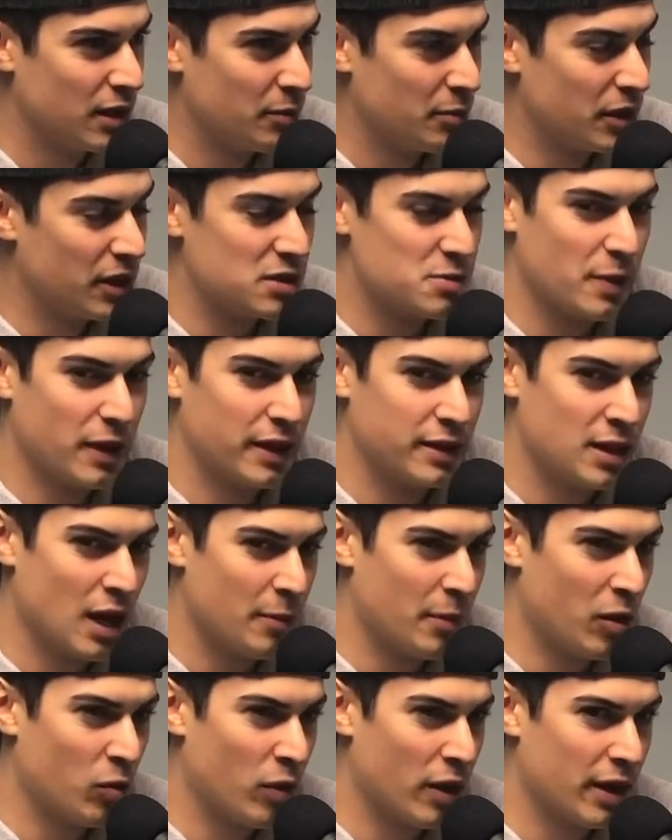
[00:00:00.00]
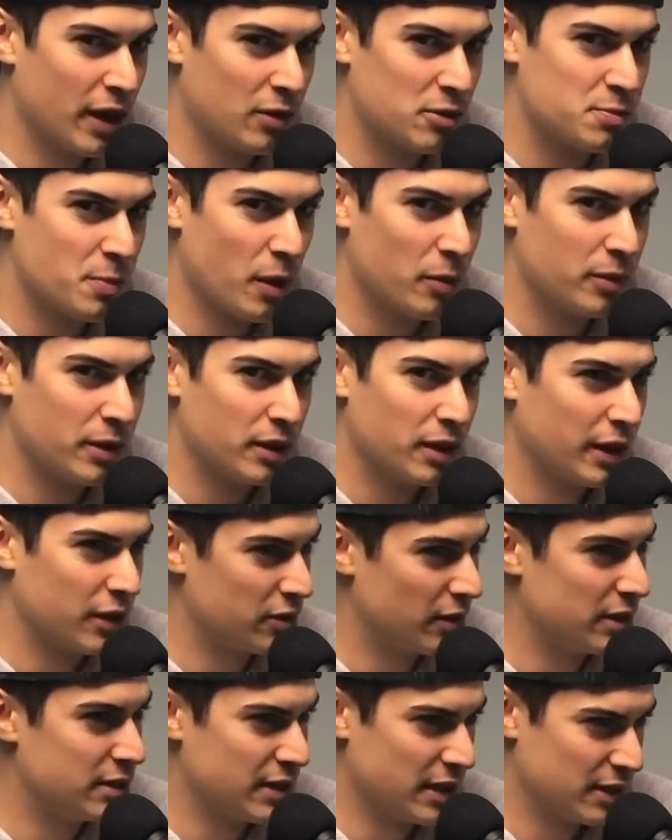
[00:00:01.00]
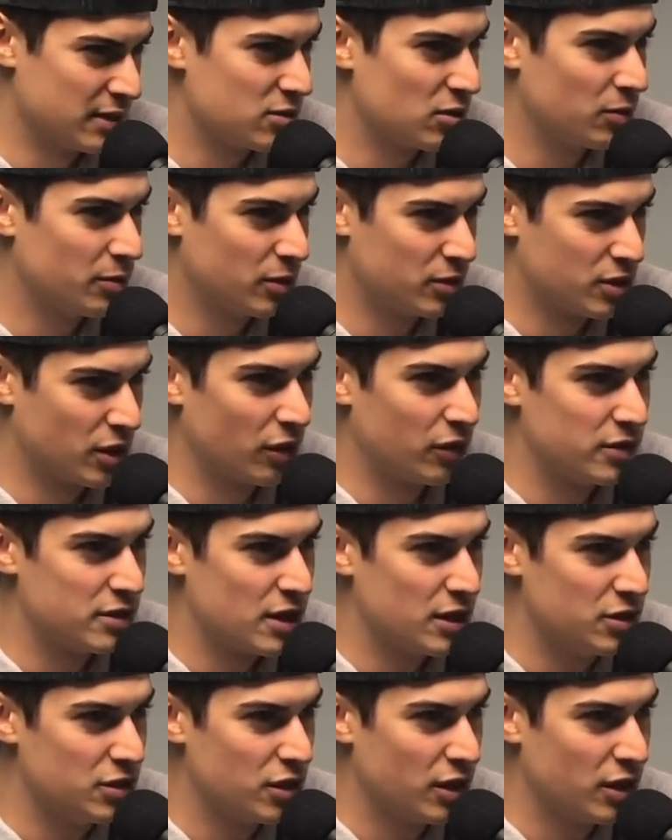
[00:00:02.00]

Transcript: Because by the time I went, I was probably in like grade 10, so about Charlie's age.